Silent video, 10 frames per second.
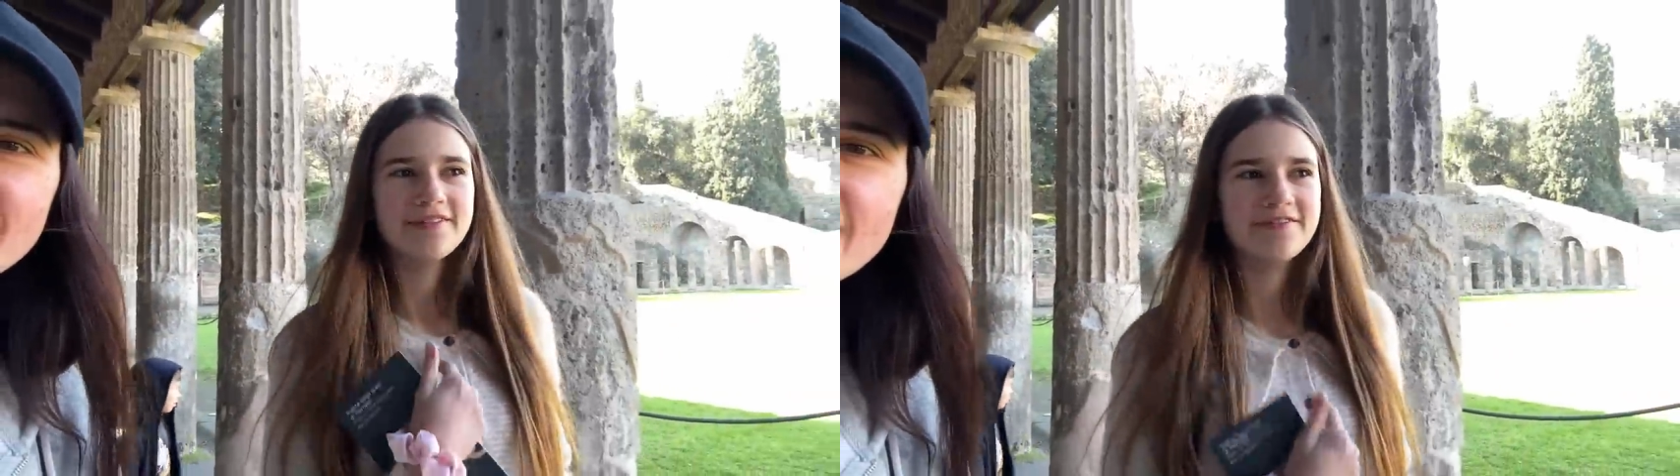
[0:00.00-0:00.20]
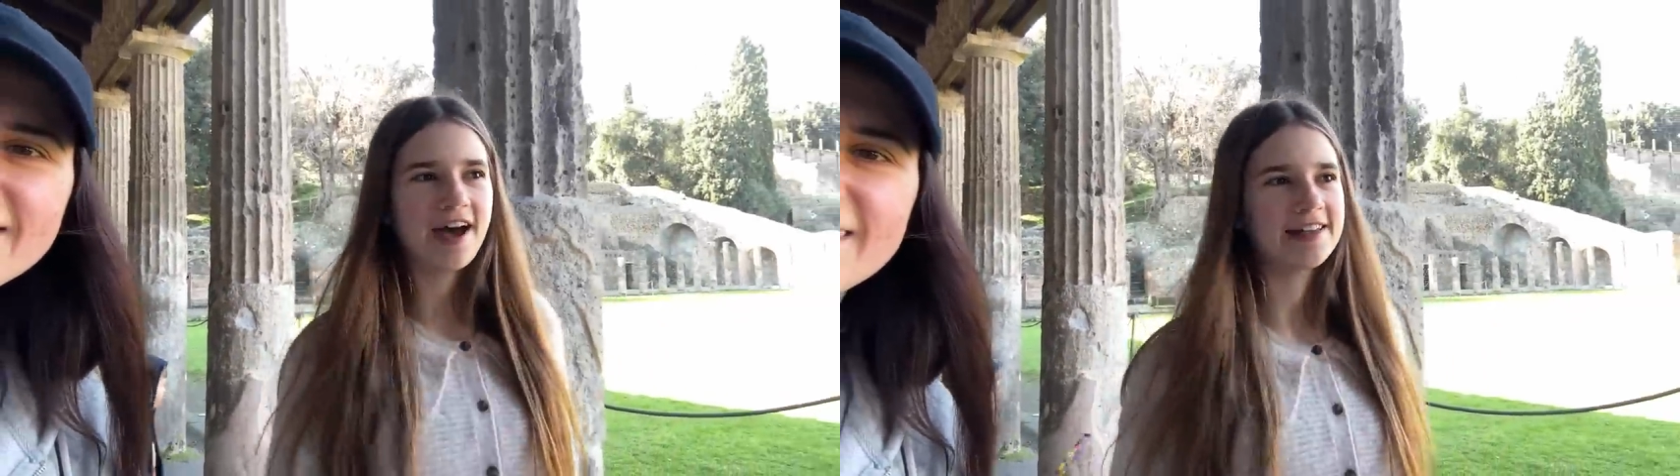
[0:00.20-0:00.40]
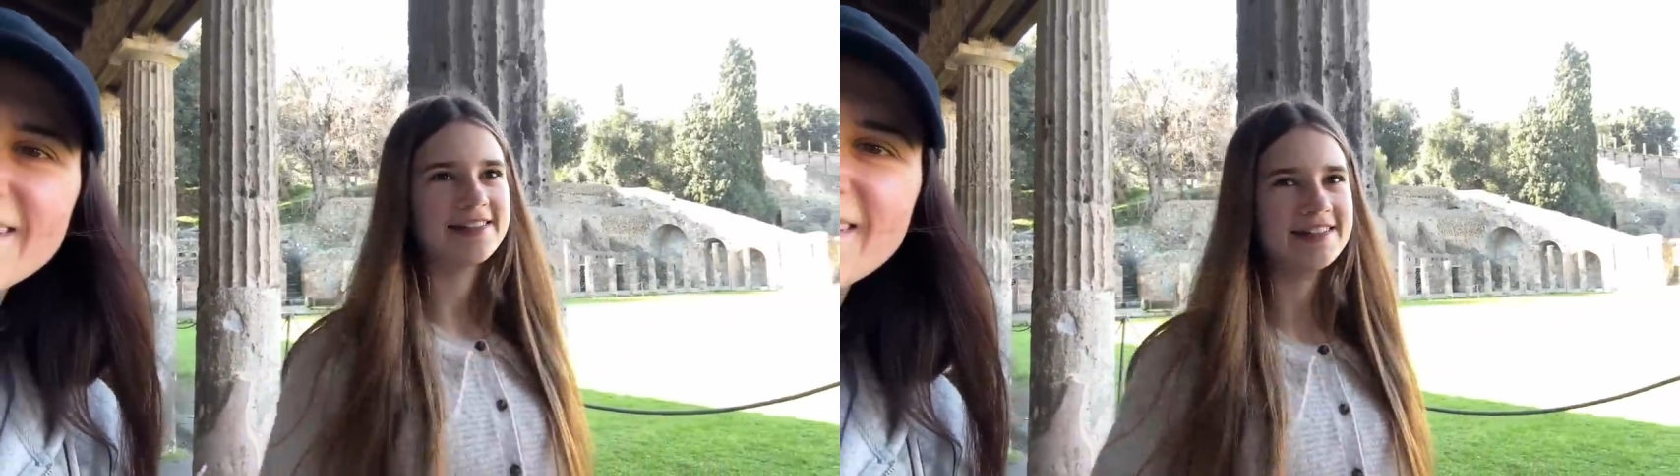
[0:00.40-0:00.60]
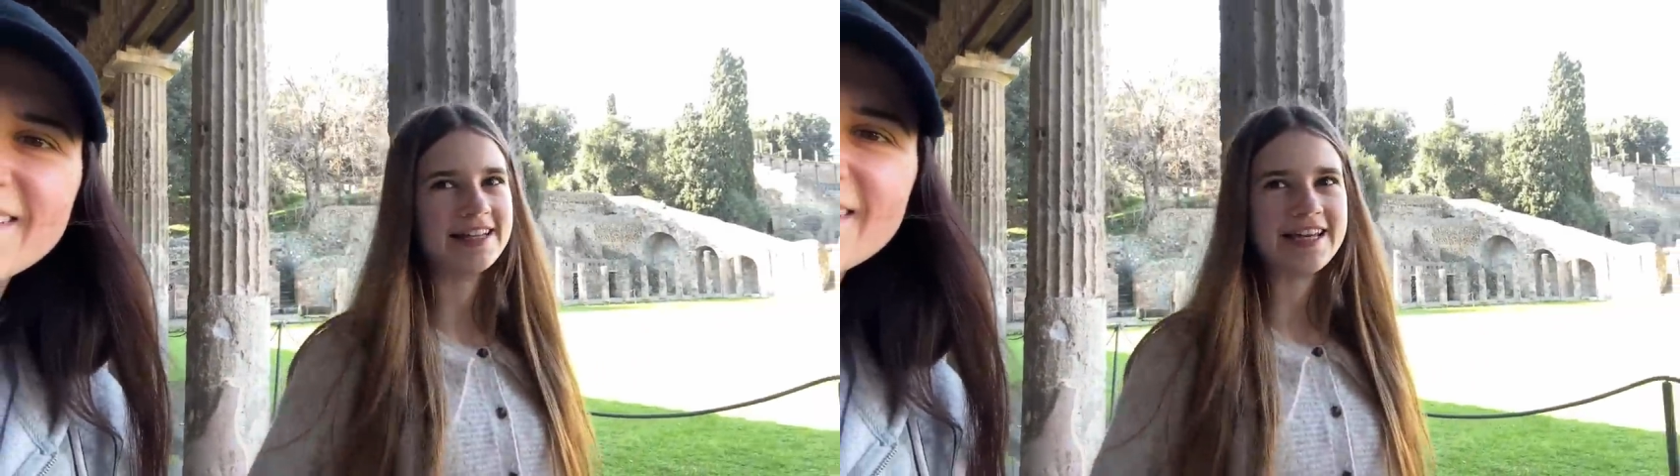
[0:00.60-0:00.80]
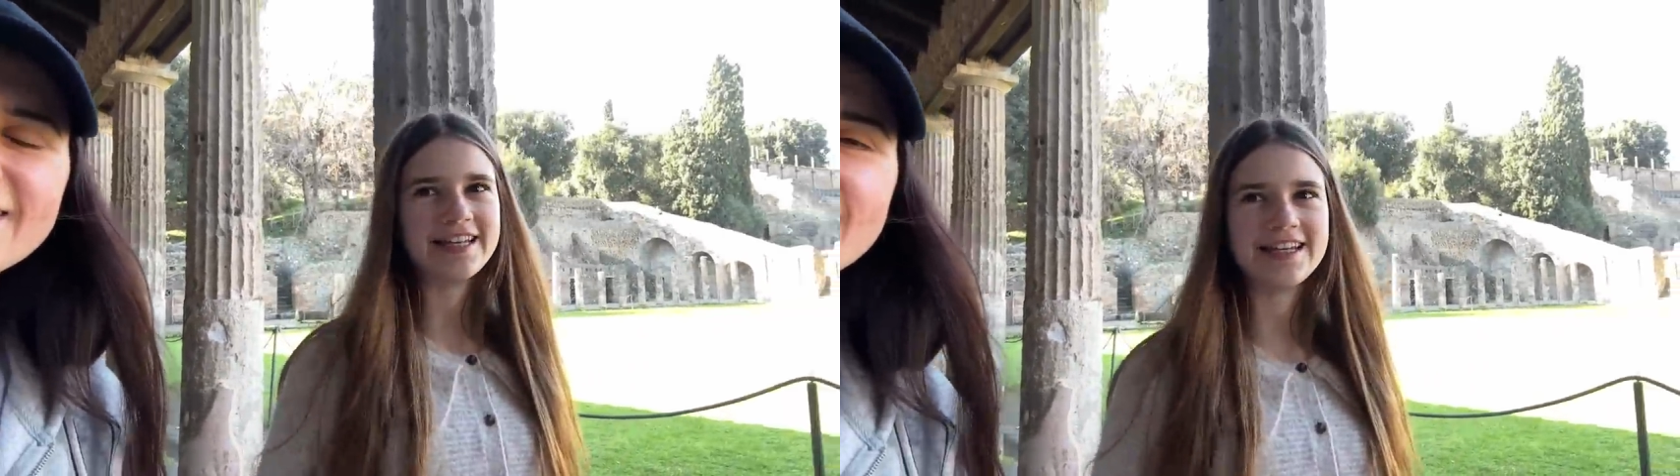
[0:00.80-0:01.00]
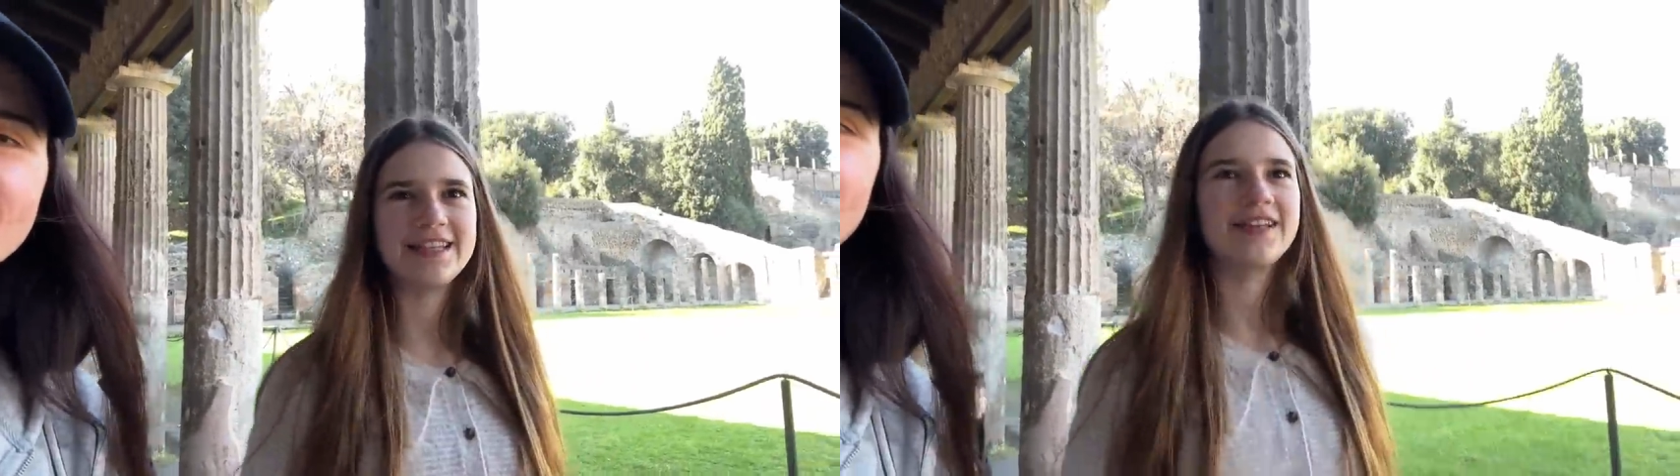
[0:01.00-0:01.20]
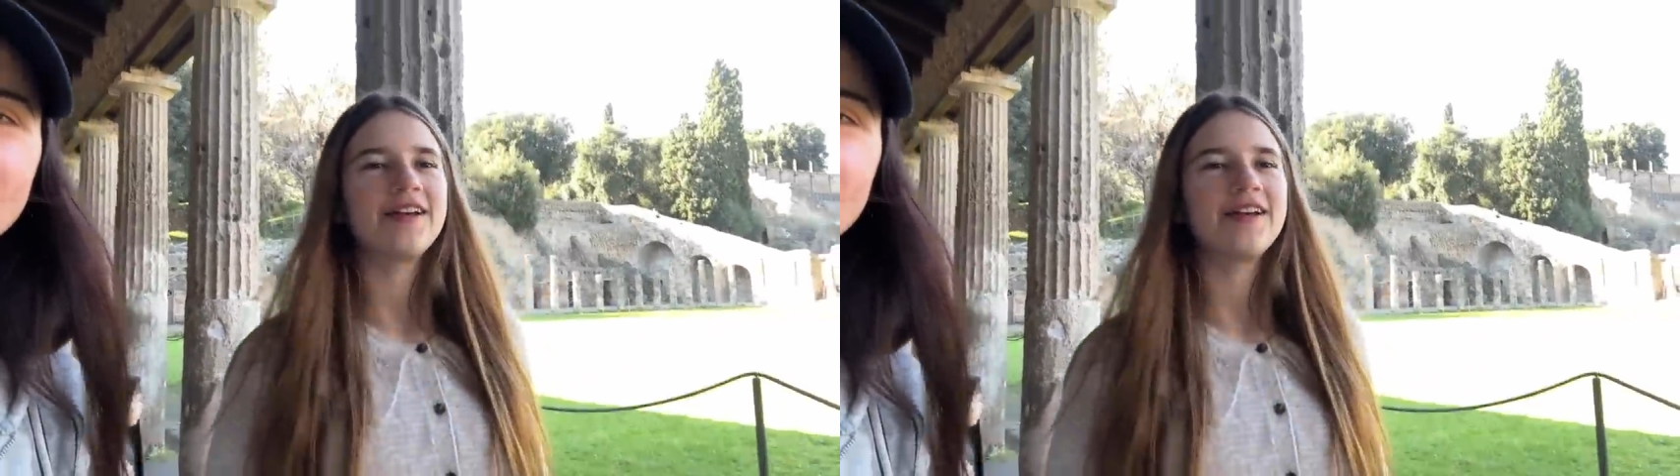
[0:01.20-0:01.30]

fascinating.